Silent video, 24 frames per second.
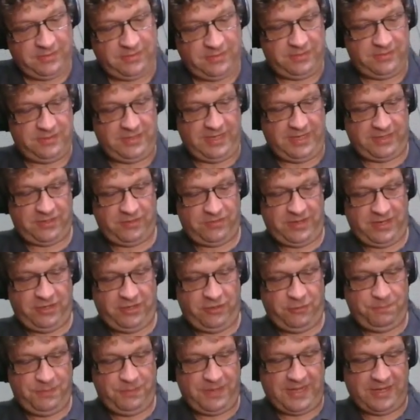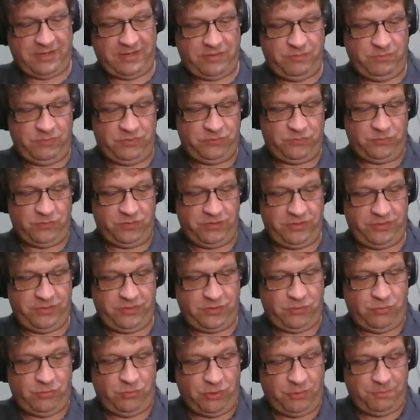The decorator pattern was one of the
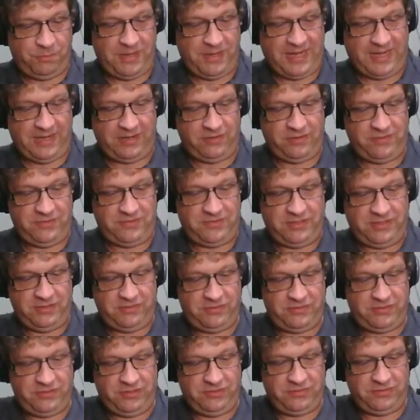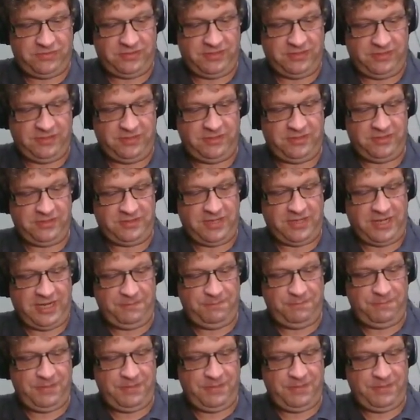core patterns introduced in the design